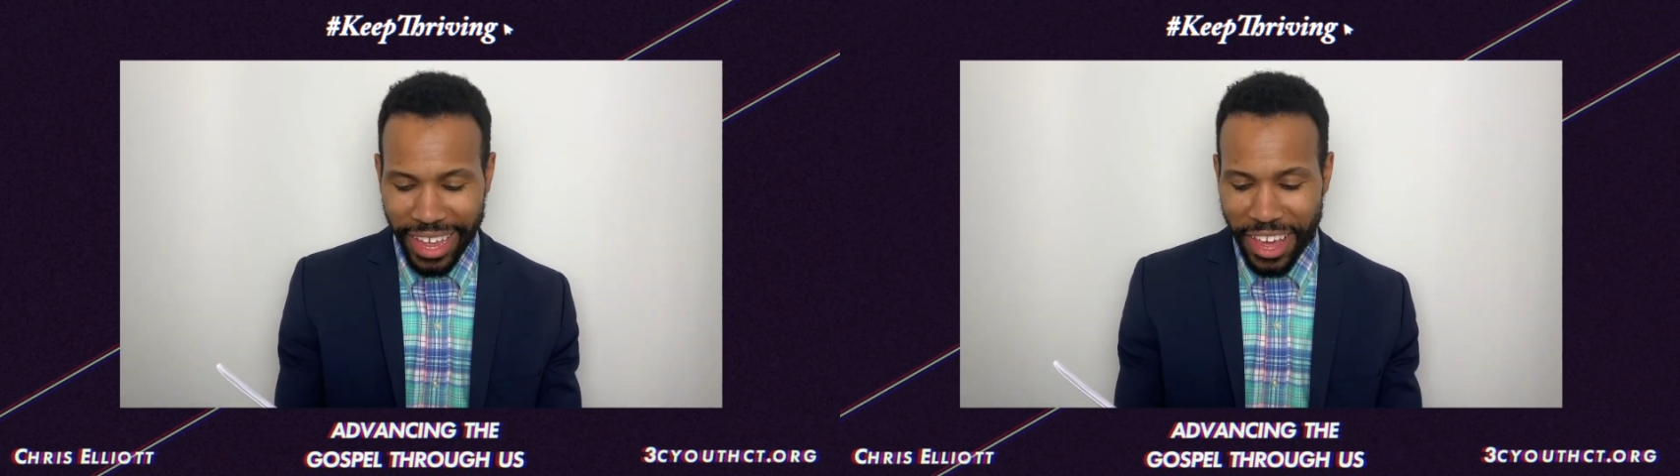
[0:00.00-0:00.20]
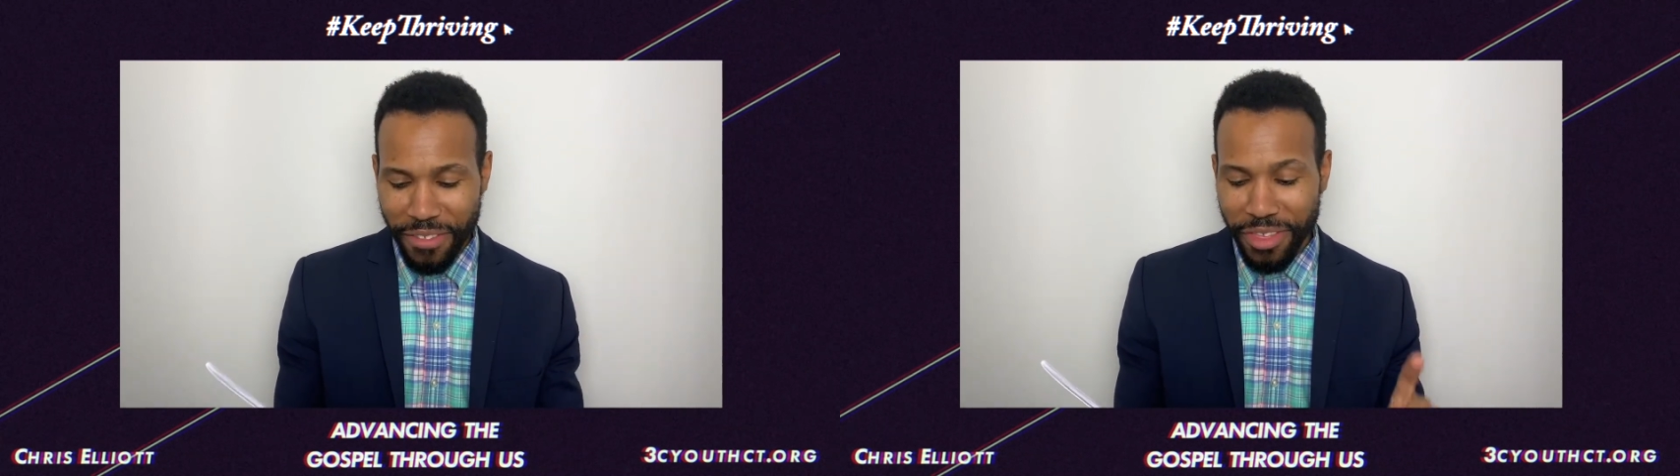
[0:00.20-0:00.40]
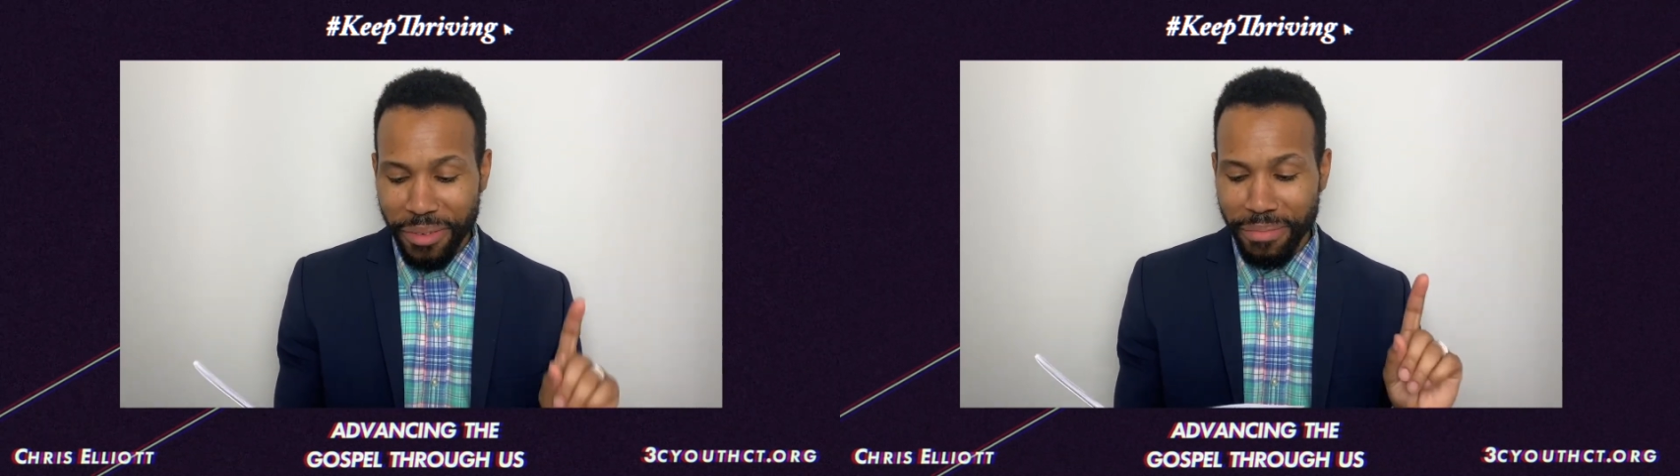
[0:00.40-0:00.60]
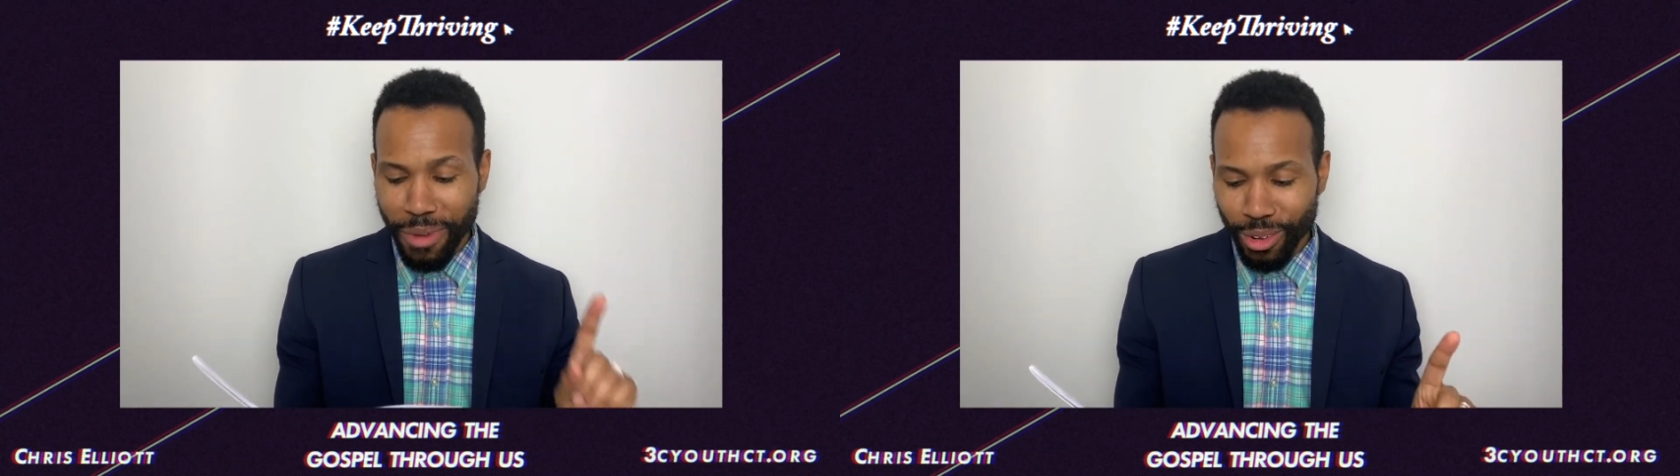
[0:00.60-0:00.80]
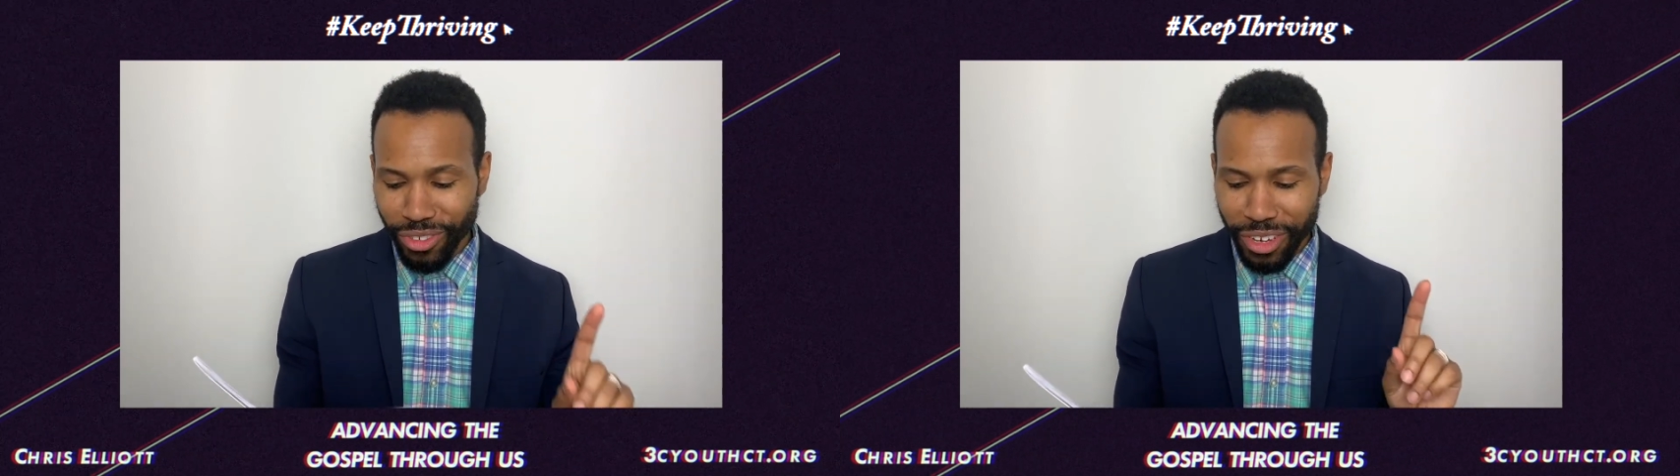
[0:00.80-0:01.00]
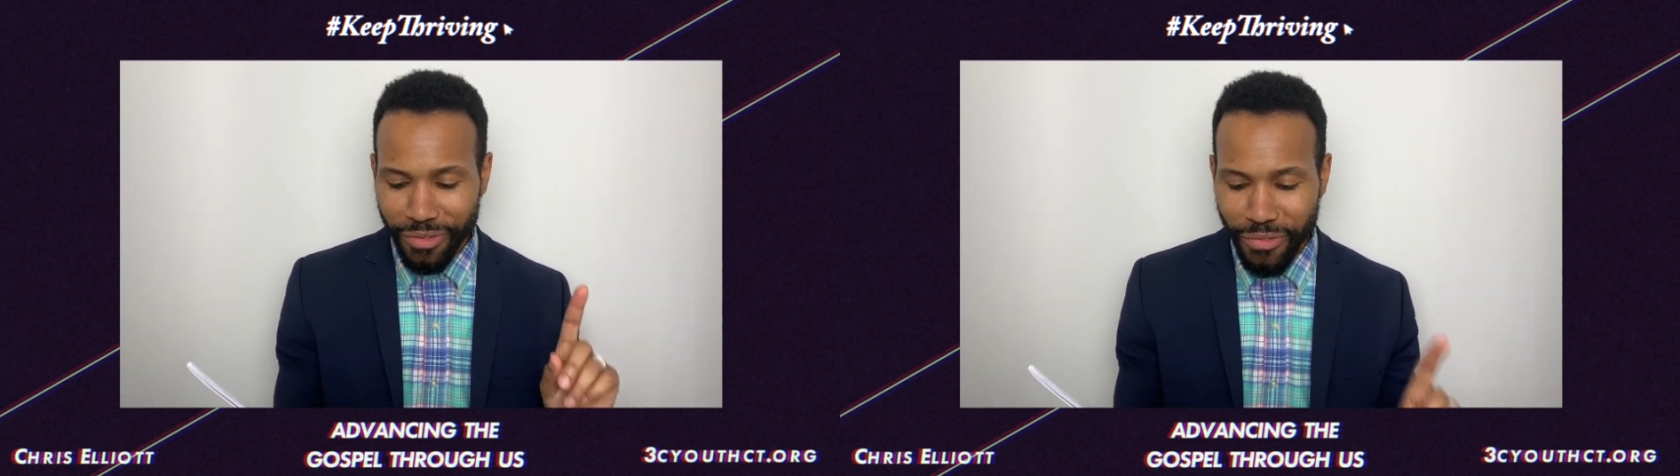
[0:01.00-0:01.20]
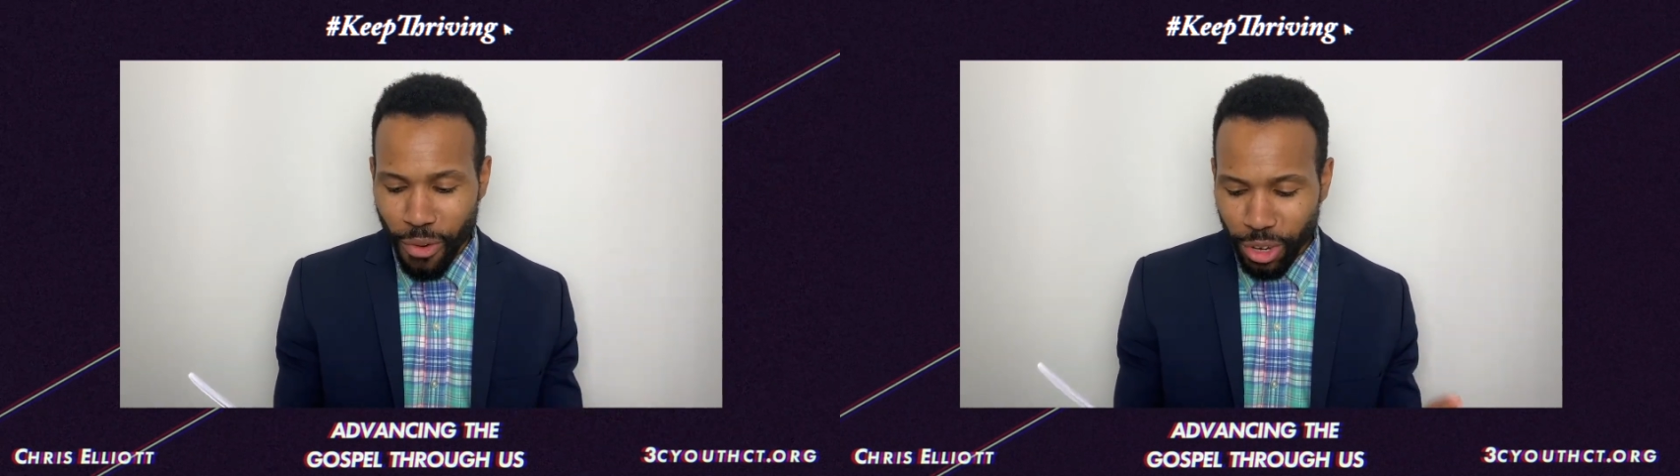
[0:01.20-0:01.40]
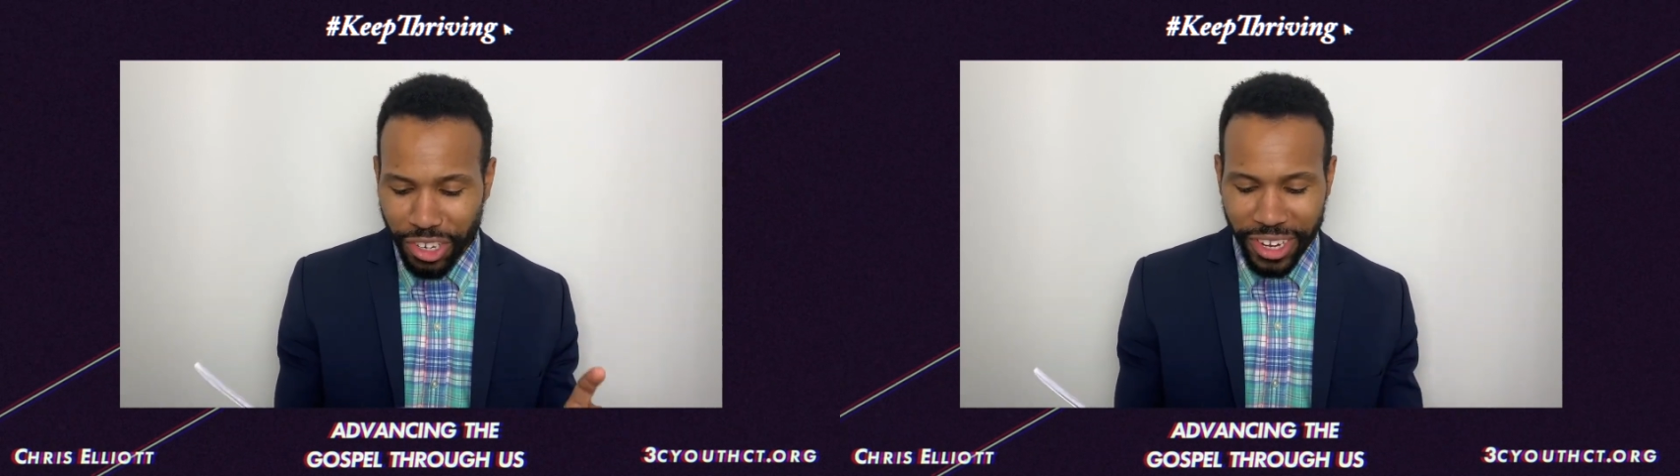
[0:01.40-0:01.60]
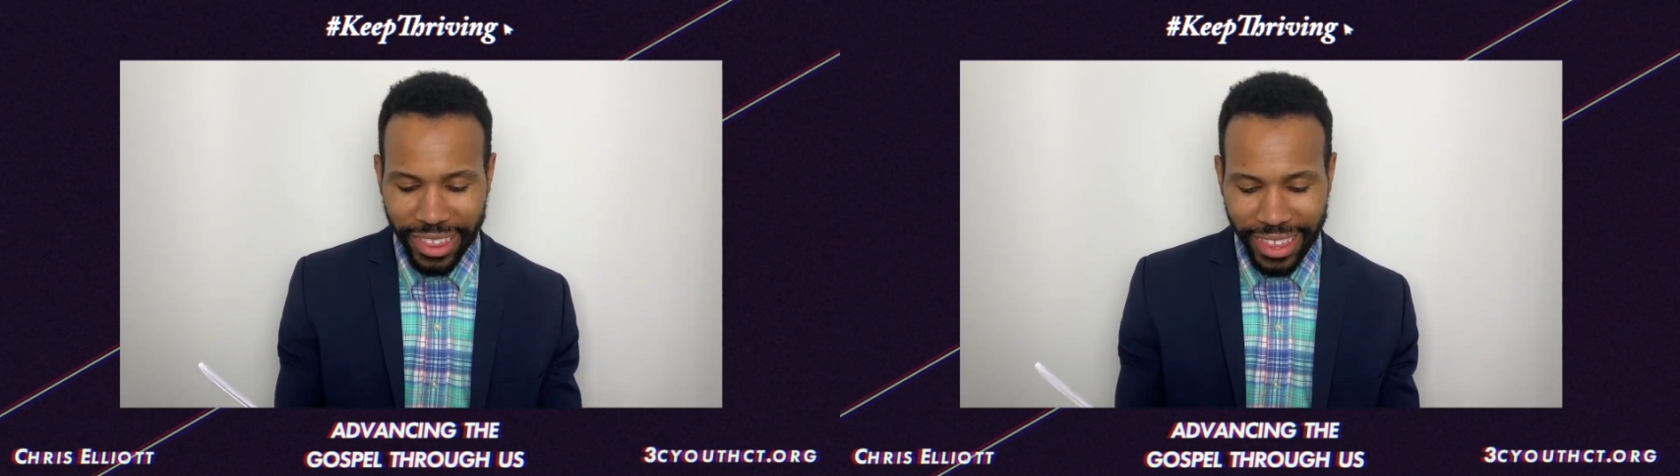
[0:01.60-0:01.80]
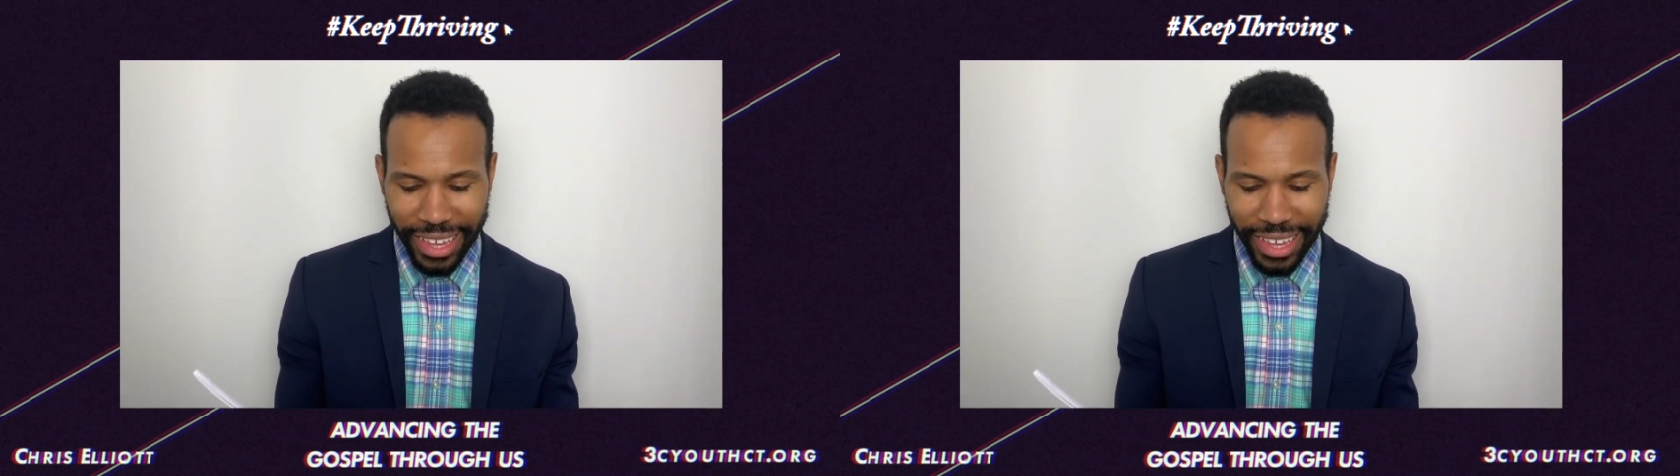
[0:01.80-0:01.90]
if the most unfortunate